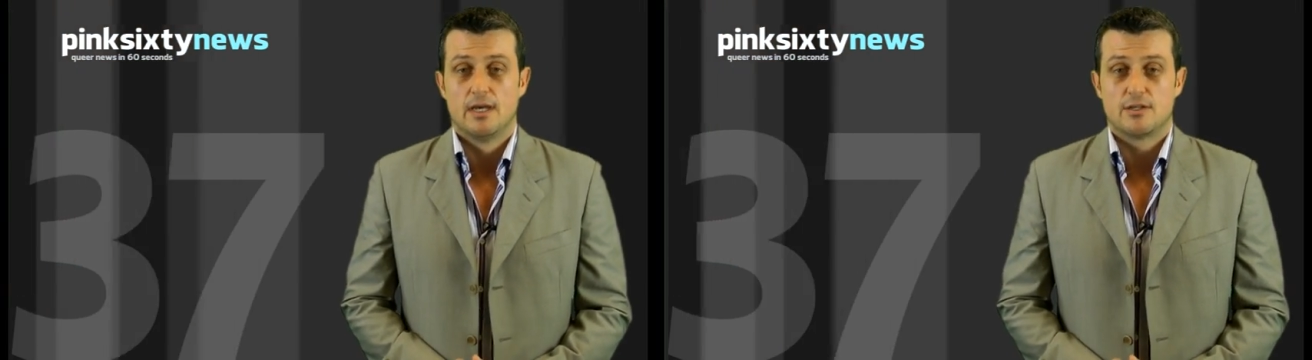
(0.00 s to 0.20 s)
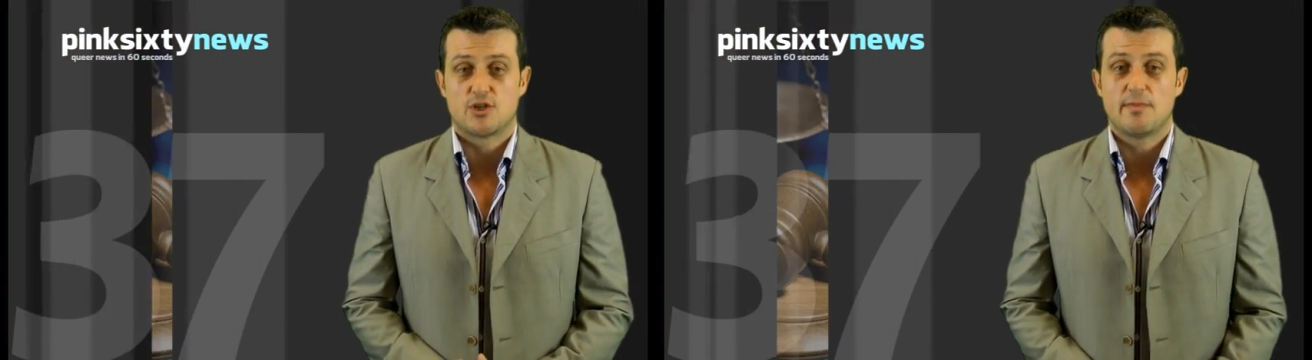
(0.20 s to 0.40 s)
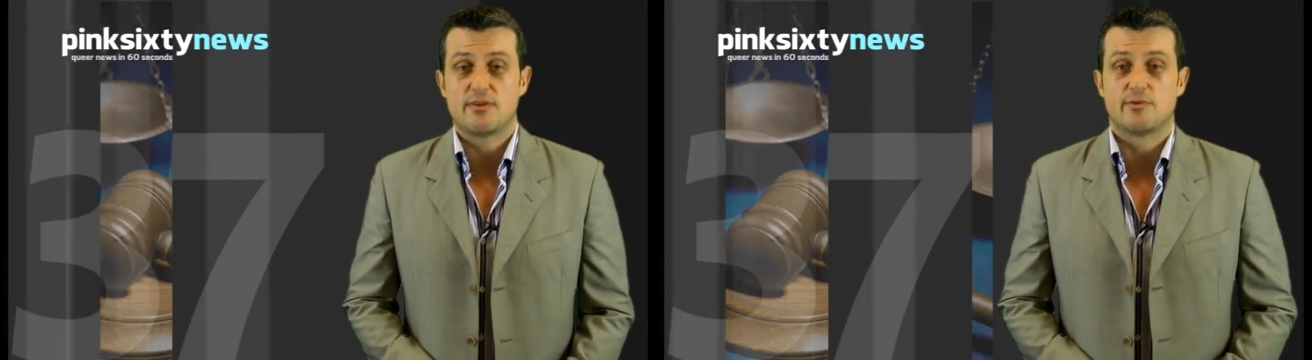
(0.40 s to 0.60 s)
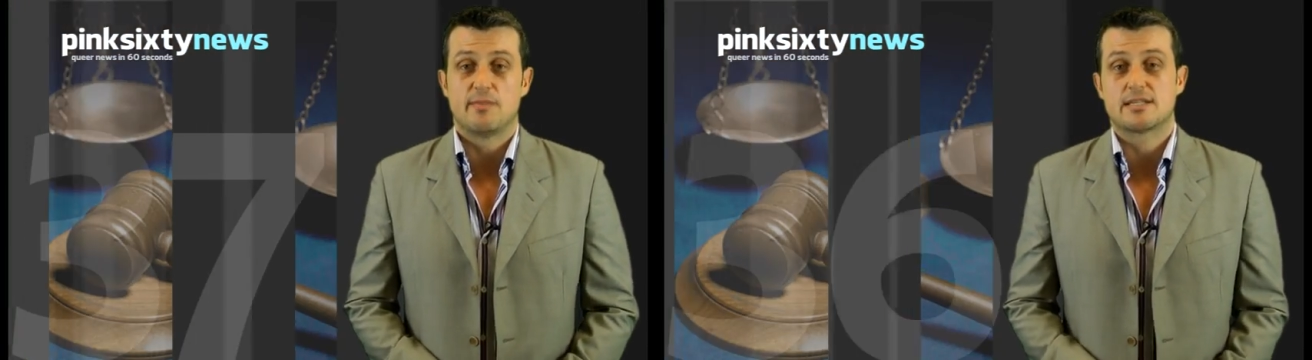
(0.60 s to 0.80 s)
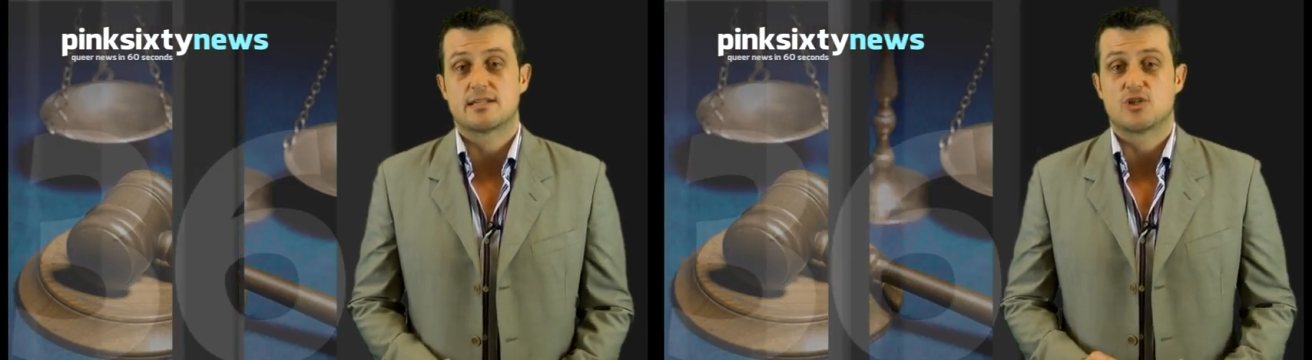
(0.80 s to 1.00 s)
Two men from
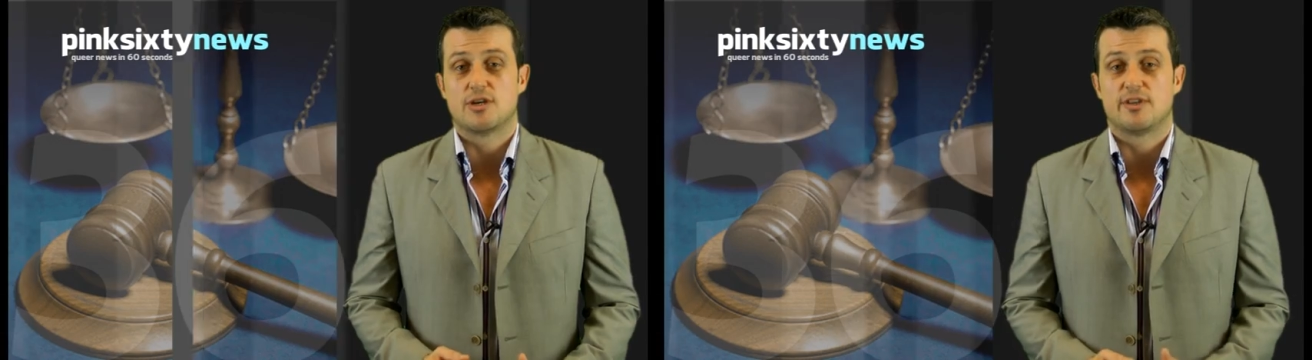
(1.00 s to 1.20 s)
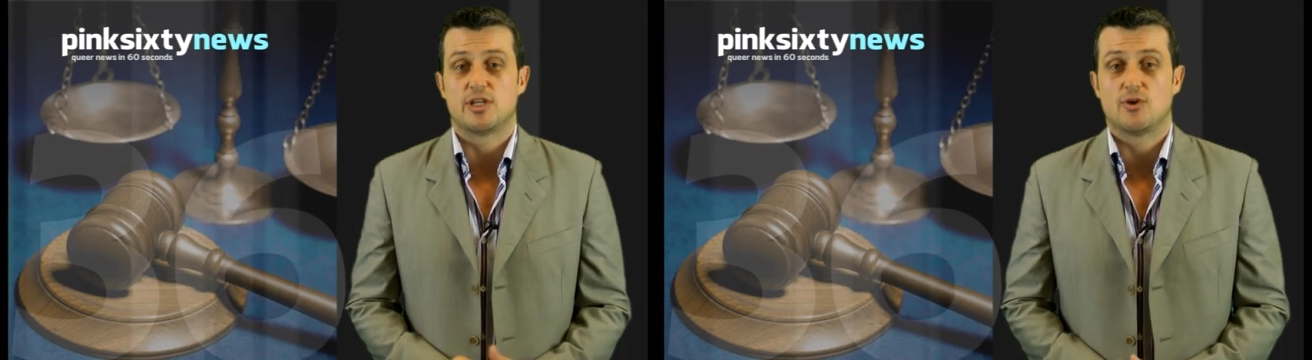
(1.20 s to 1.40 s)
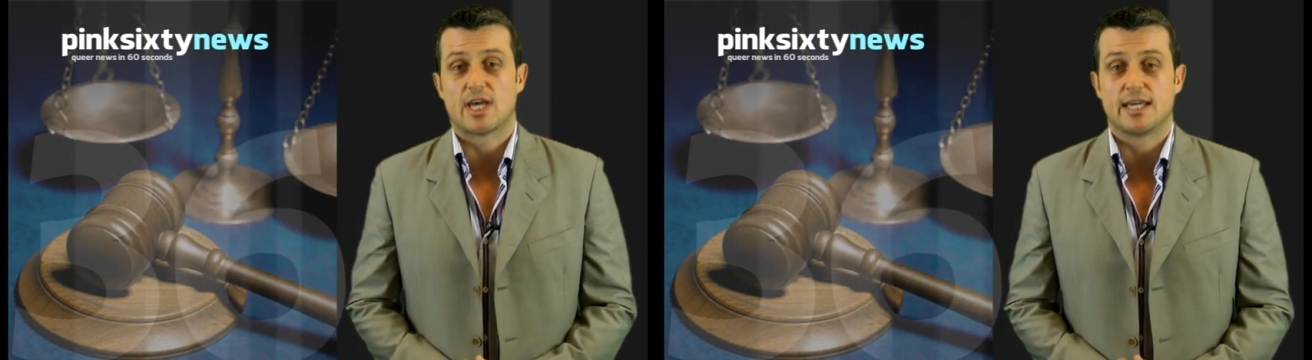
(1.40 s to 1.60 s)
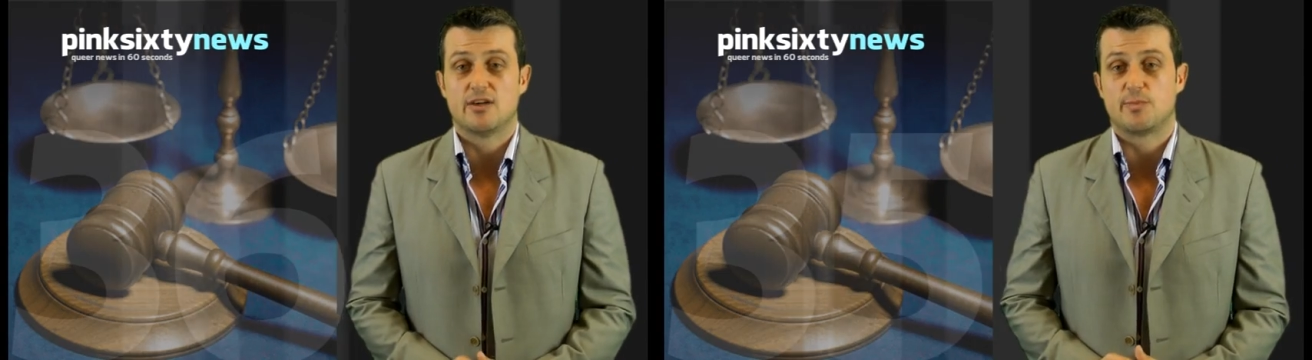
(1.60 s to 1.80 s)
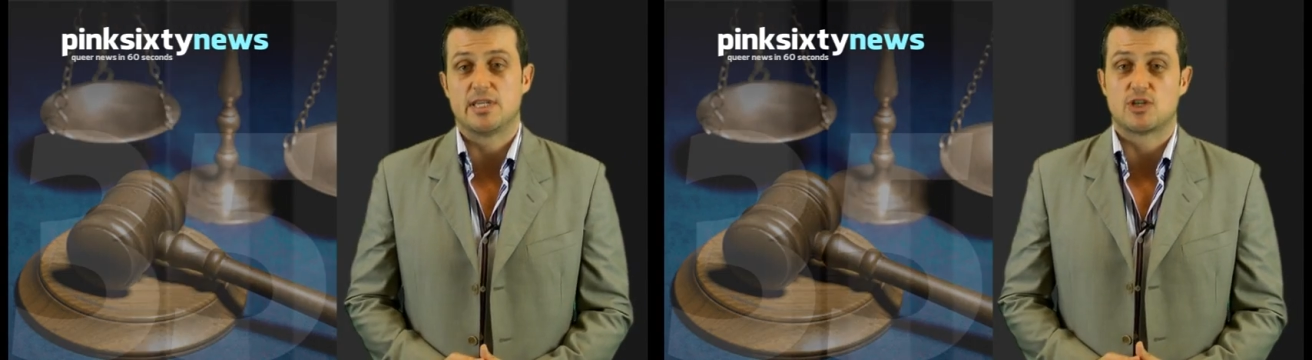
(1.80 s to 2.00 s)
Leicestershire in the UK
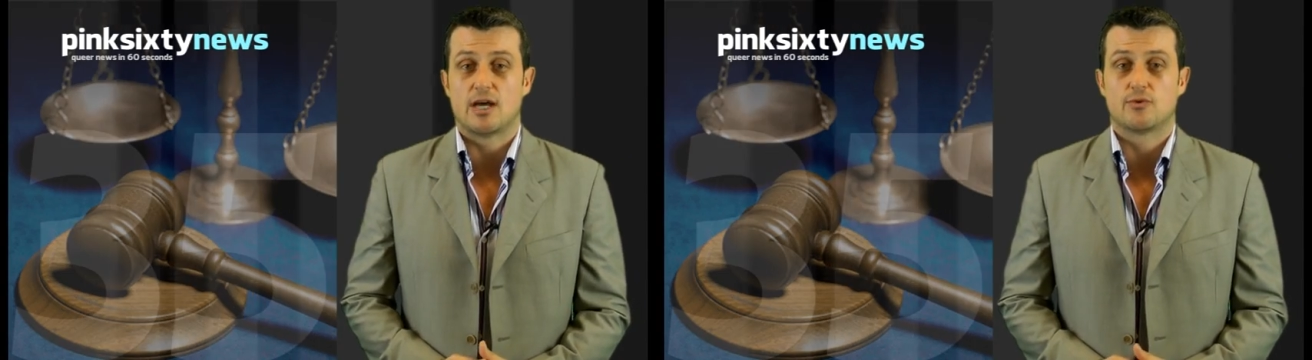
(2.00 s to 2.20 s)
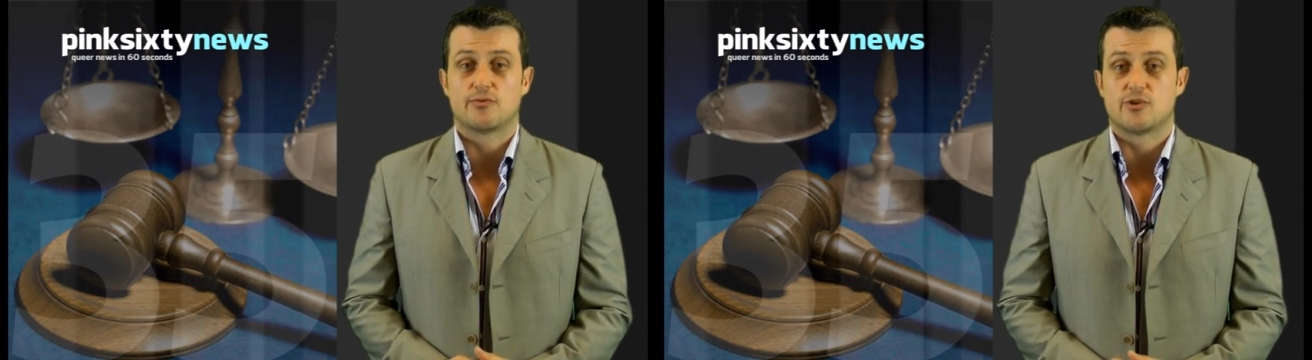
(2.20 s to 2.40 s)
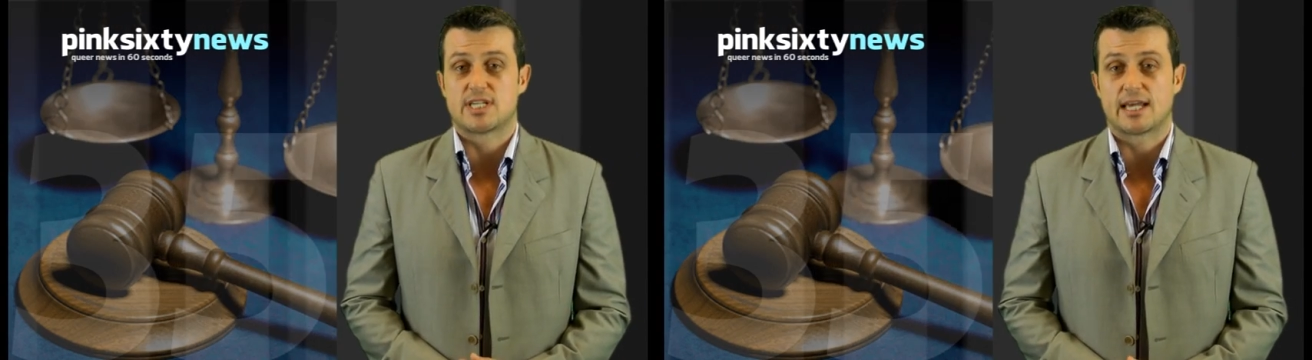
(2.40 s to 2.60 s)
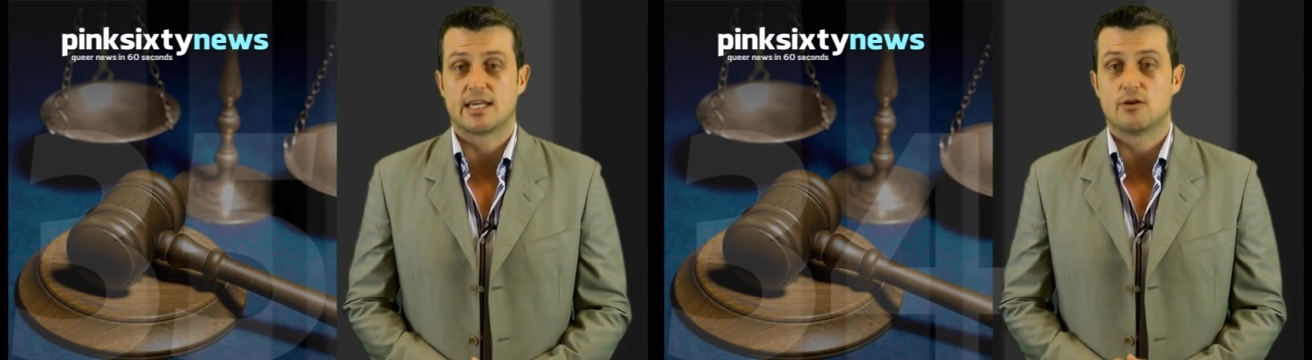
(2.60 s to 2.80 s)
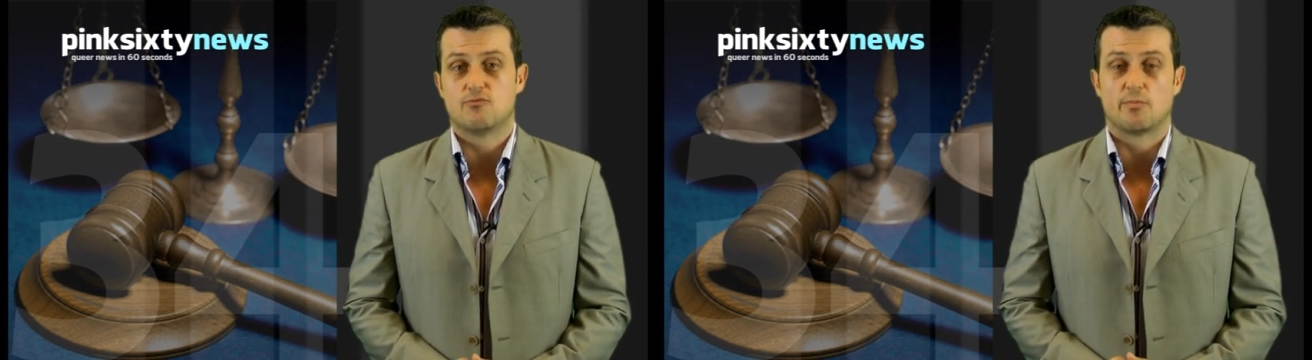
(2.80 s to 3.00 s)
have been jailed for
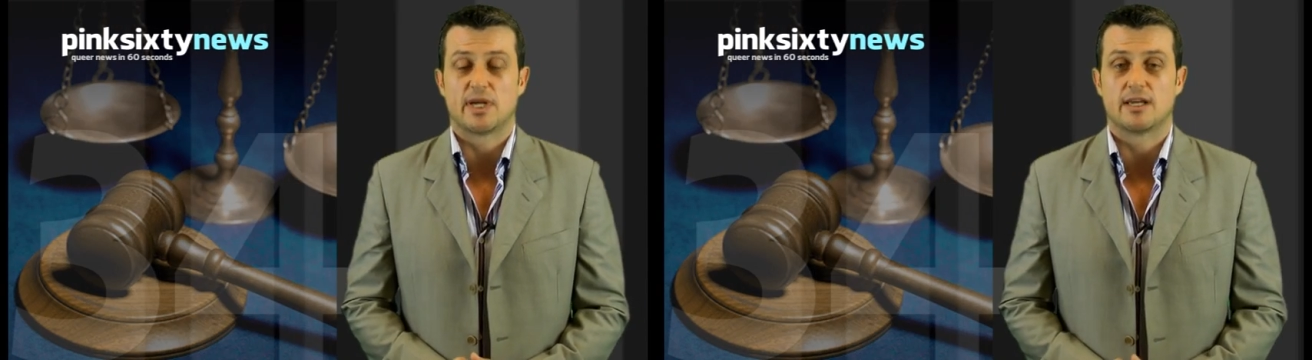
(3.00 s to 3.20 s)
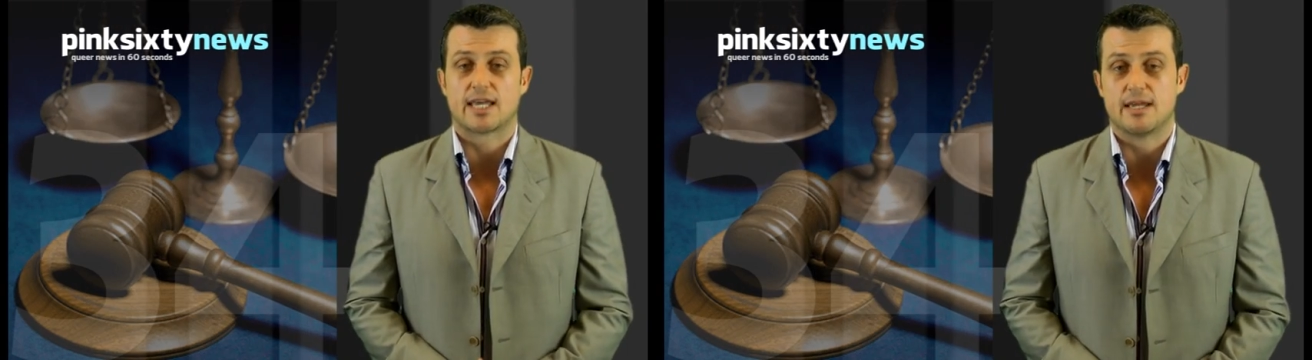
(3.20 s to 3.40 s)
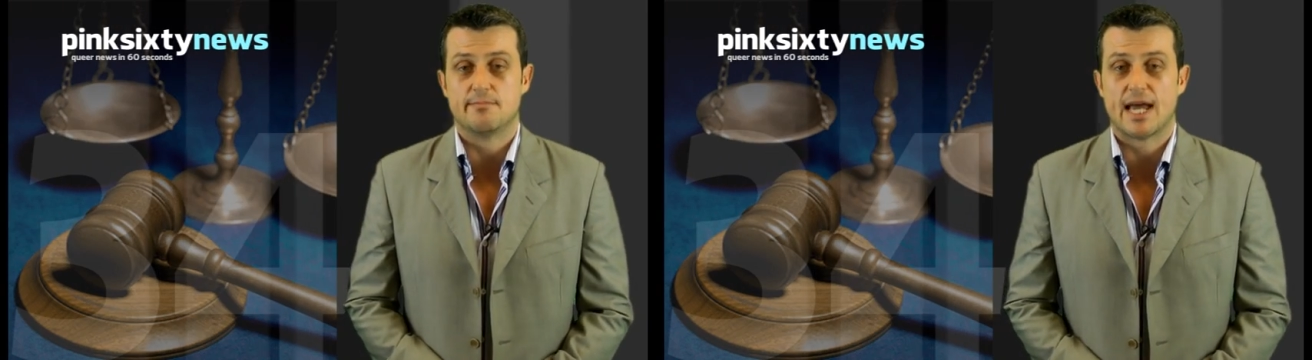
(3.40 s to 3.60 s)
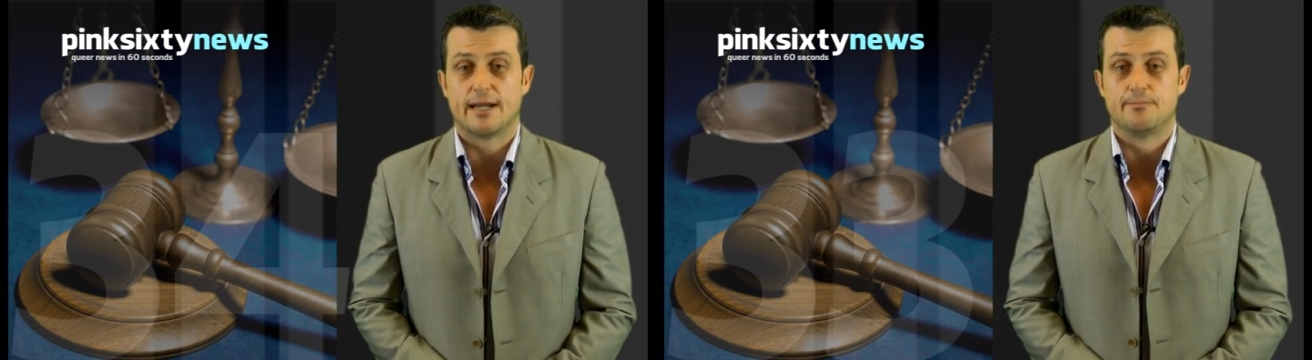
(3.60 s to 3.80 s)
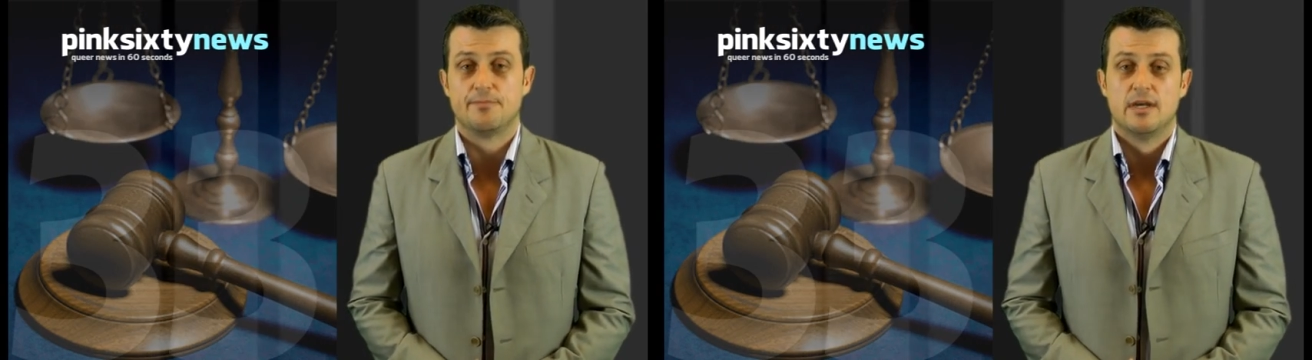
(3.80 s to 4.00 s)
attacking and robbing a gay man.